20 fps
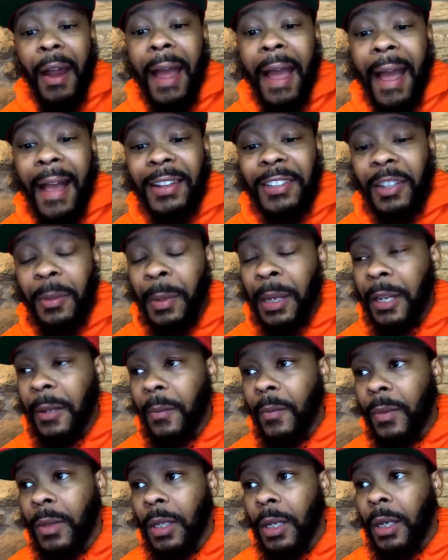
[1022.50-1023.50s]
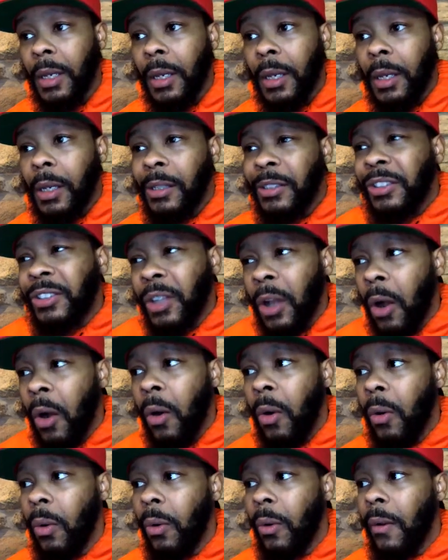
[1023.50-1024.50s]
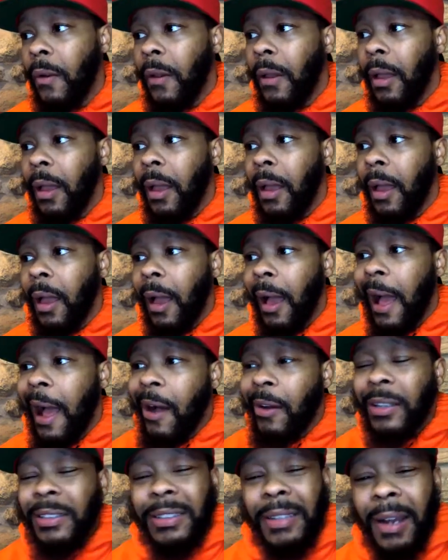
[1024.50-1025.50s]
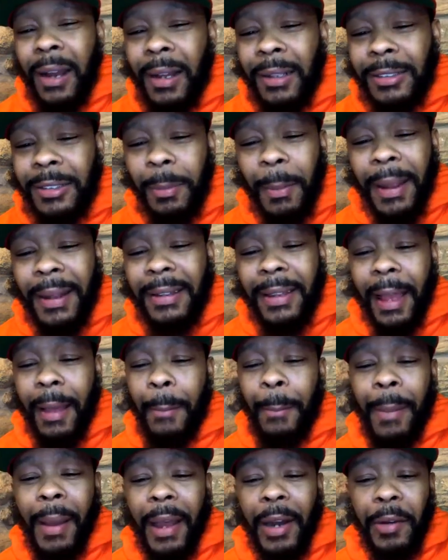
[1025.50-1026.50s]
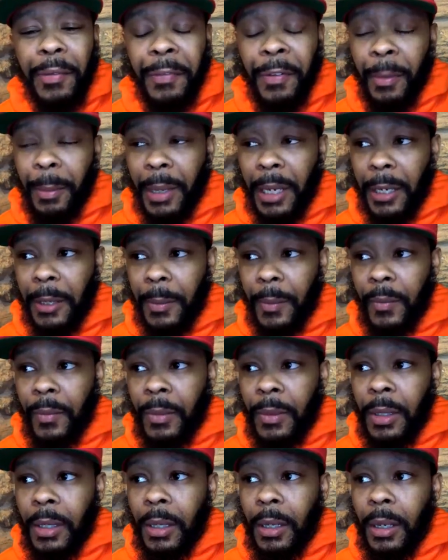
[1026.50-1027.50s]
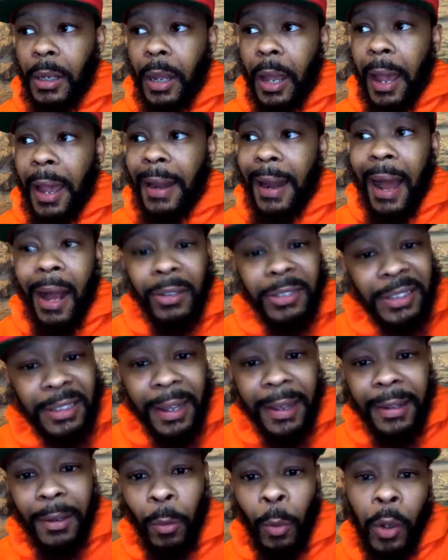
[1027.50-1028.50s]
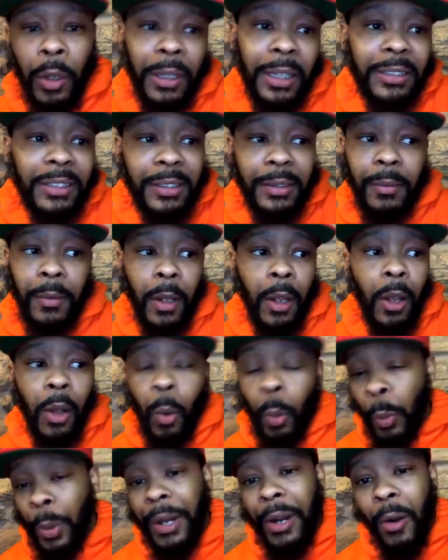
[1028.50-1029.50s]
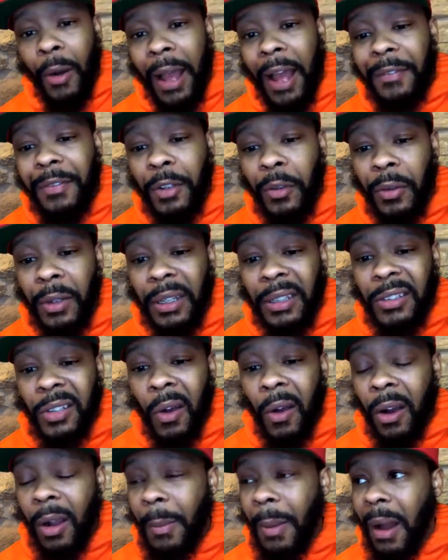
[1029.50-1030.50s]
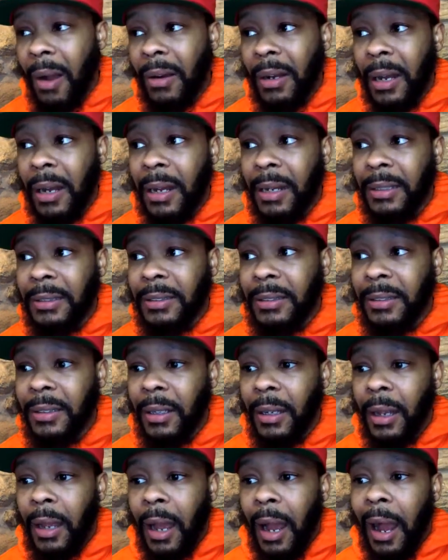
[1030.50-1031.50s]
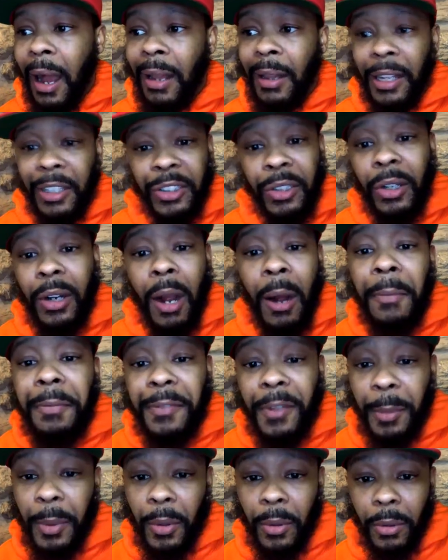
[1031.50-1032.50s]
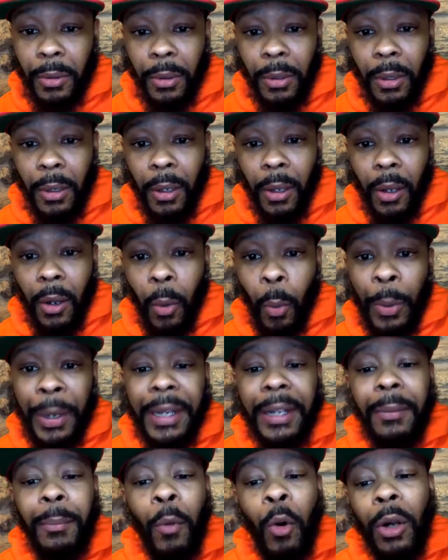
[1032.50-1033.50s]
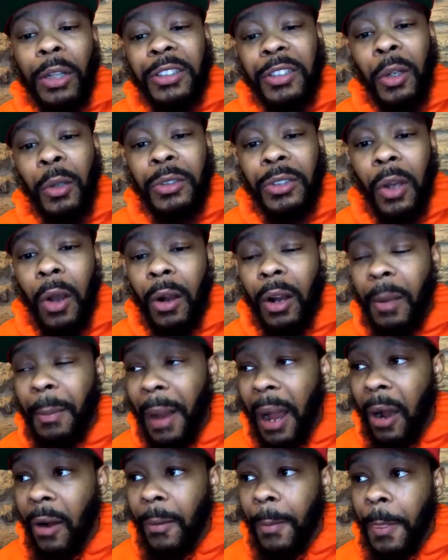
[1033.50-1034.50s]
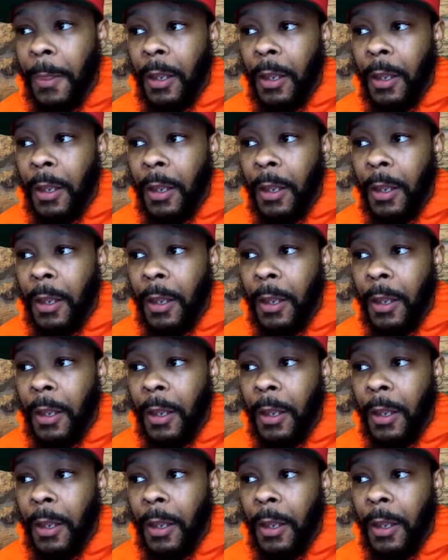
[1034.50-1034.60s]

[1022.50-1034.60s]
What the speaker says: ask me, so how does guns make that better for me? And I'll say, well, listen, we don't have to really talk about guns unless you're comfortable. We can more so talk about,